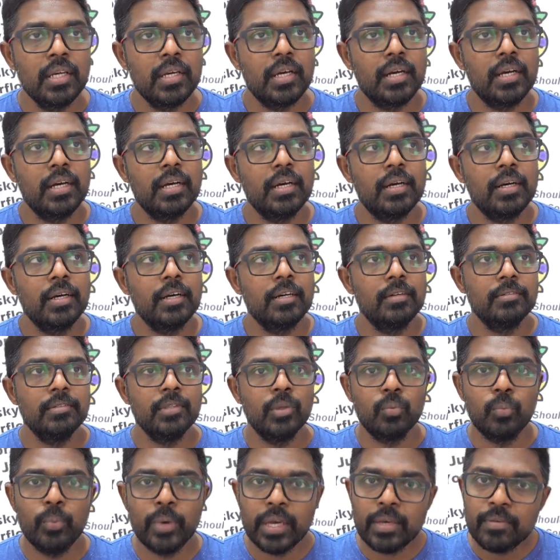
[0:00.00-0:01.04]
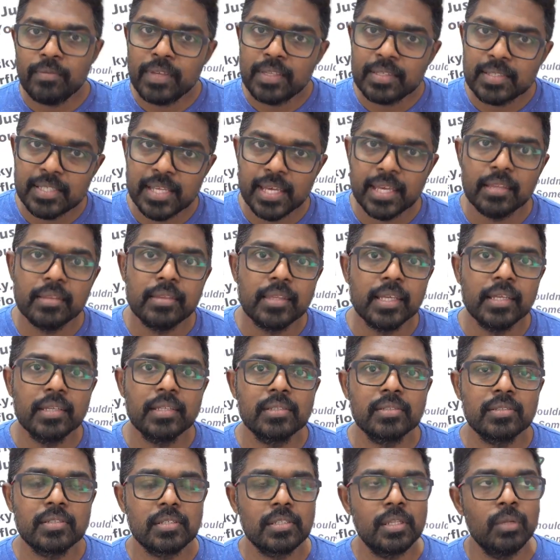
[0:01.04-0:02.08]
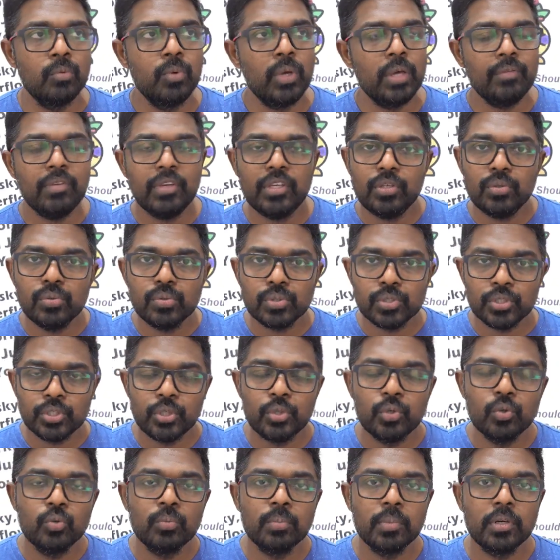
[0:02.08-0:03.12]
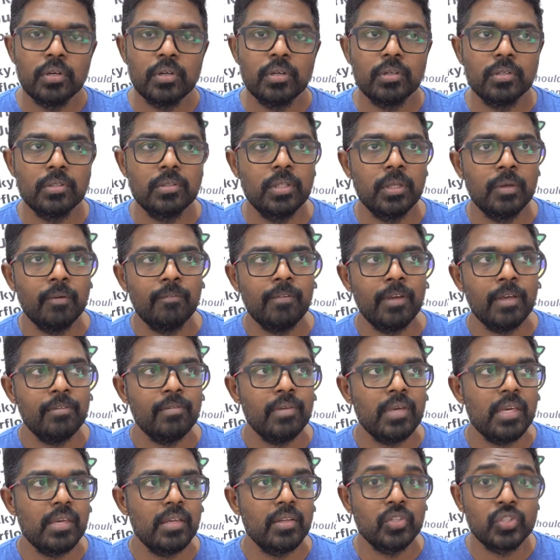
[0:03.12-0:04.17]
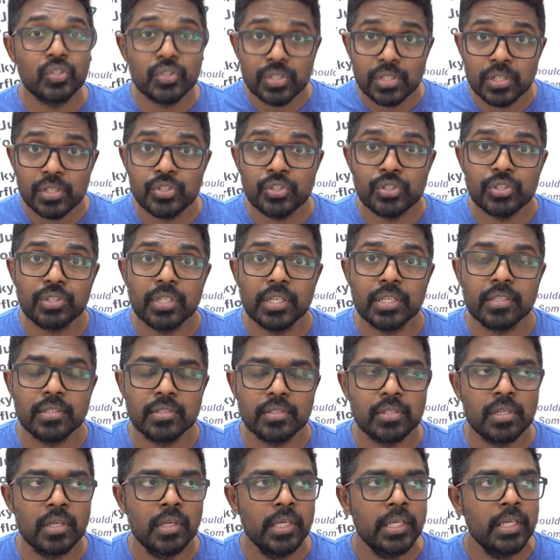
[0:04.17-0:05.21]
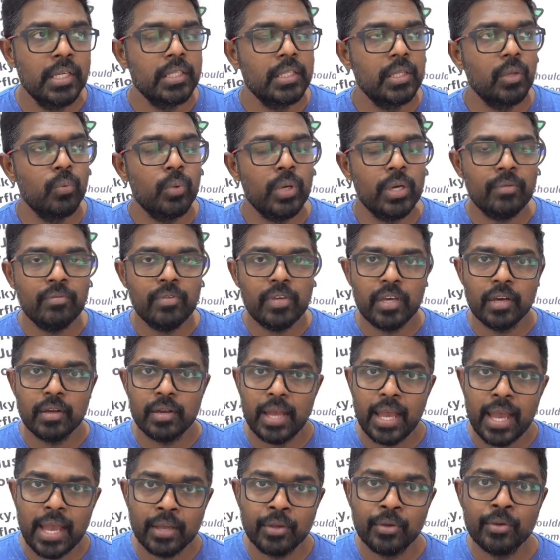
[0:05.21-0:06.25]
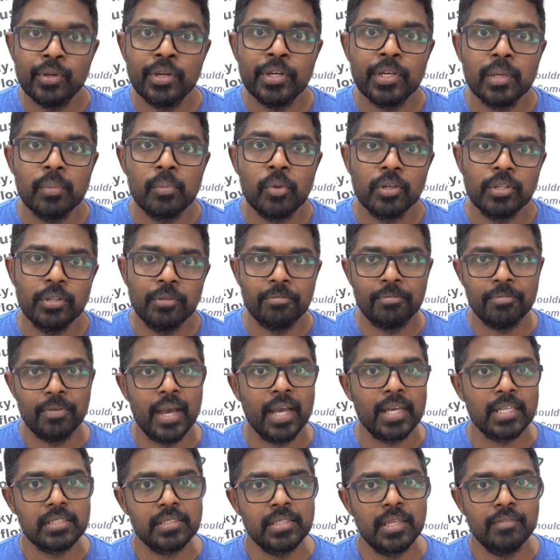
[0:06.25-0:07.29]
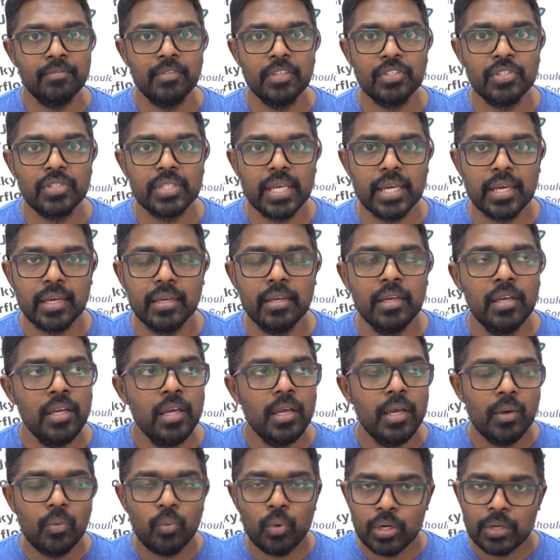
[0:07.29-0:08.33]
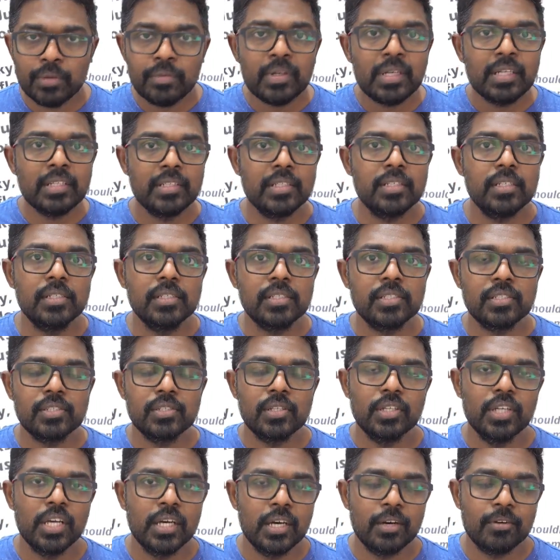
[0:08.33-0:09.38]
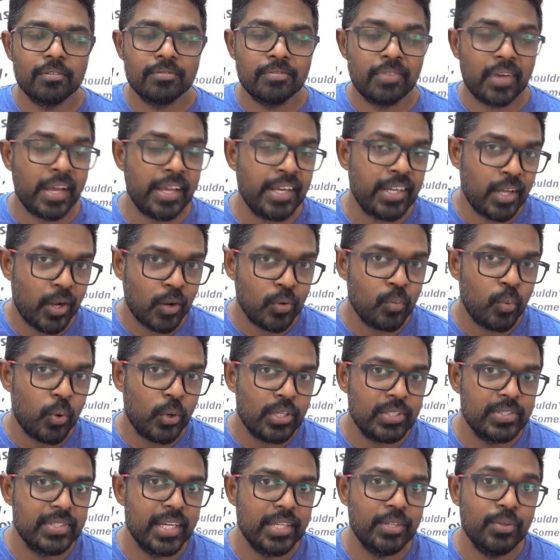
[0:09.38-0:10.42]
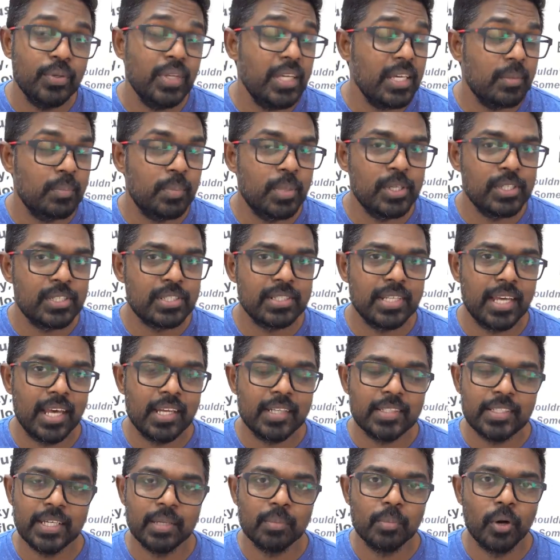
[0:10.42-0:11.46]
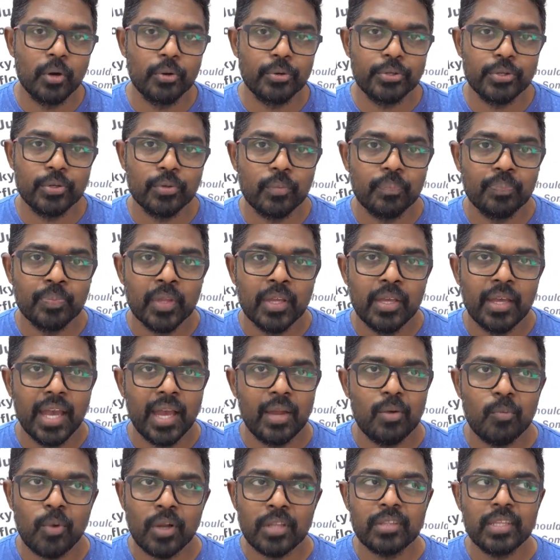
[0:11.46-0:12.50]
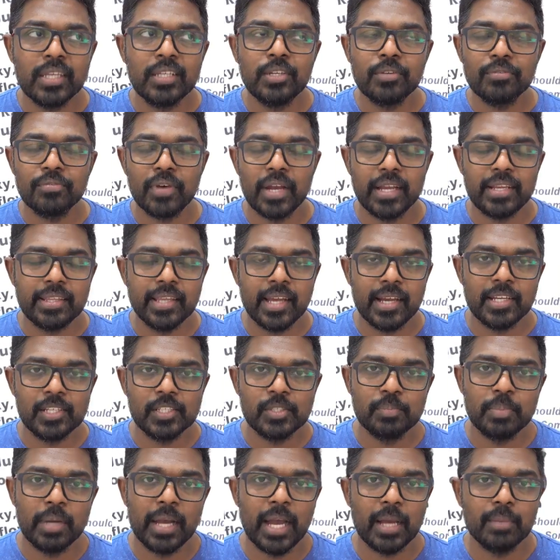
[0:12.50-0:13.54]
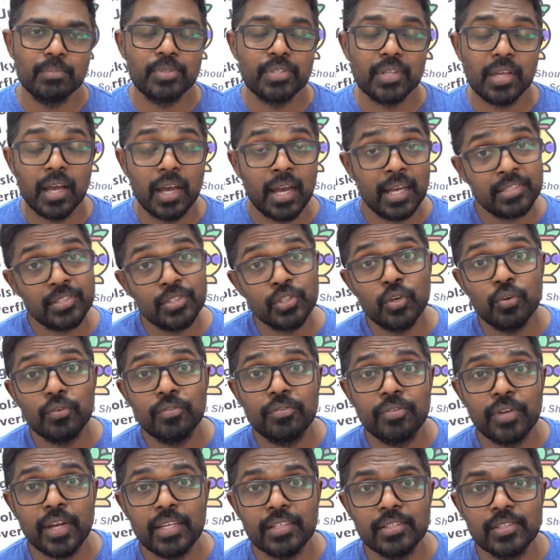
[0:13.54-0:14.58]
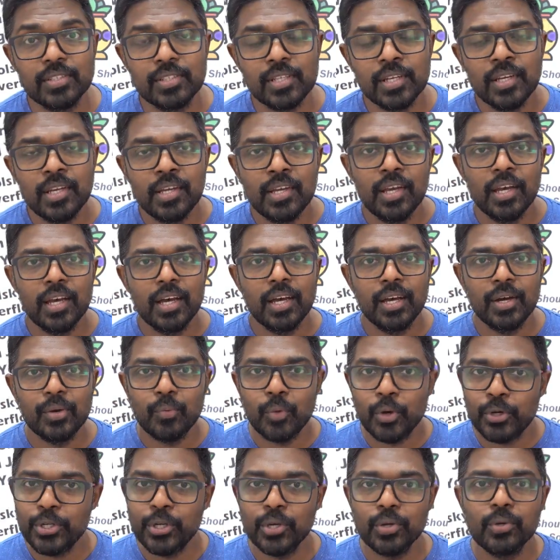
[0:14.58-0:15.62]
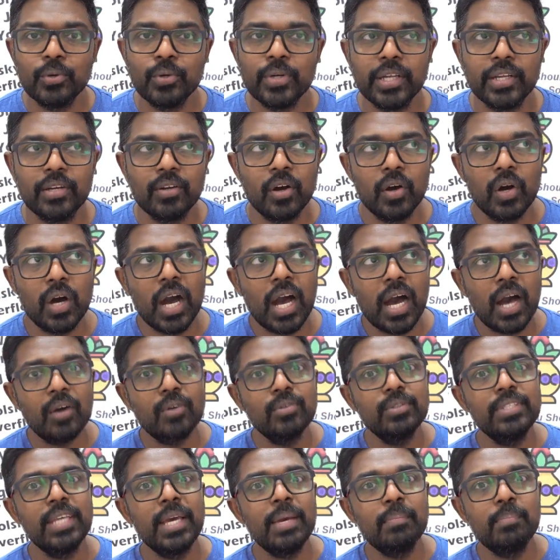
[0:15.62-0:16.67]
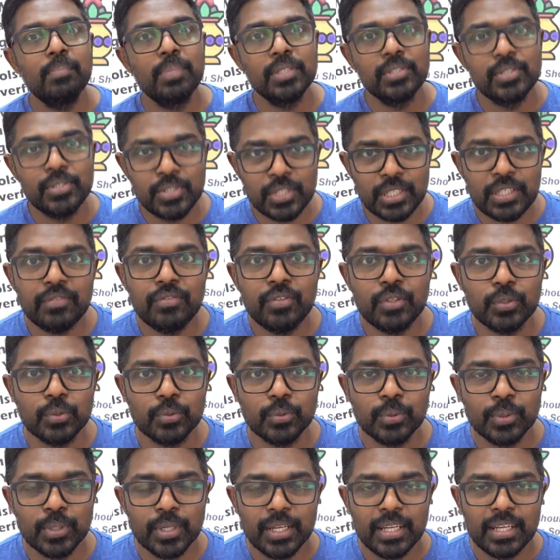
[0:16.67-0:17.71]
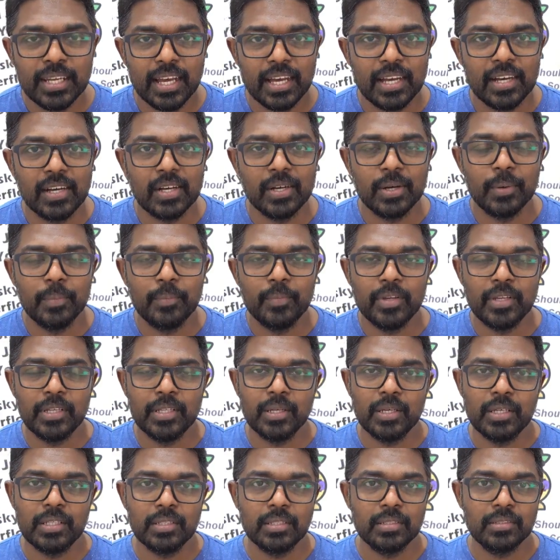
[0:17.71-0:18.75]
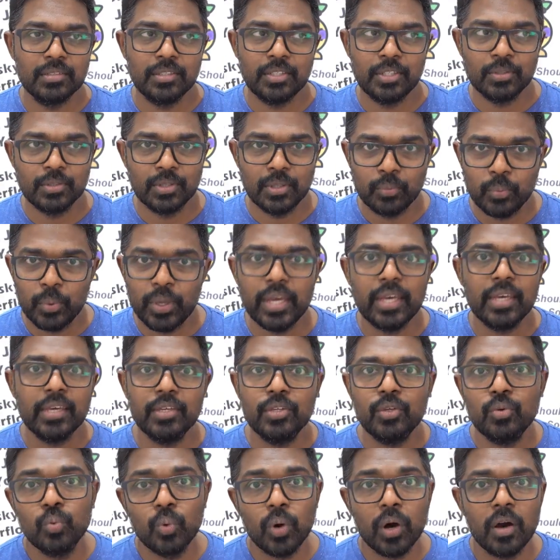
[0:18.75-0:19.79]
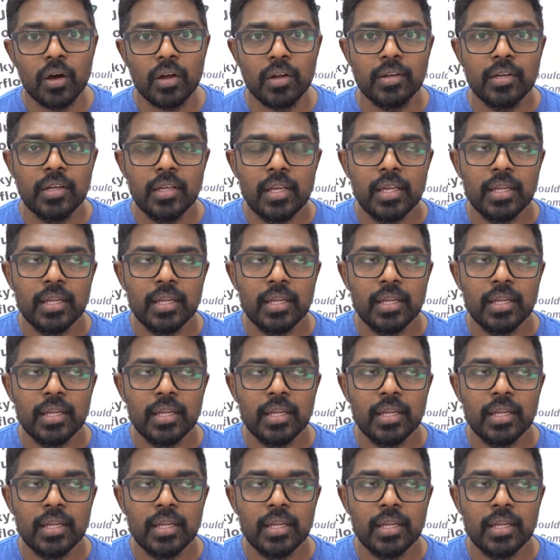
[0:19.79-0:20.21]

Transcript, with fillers: Uh, the way we say things, the way we use humor, the way we research things, the way we are accurate about the facts that we say. Whatever it is, uh, find out what is that unique personality about you. And one thing to find that is perhaps ask your friends uh, what you're good at or how they perceive you. Uh, in, in you know the way you are.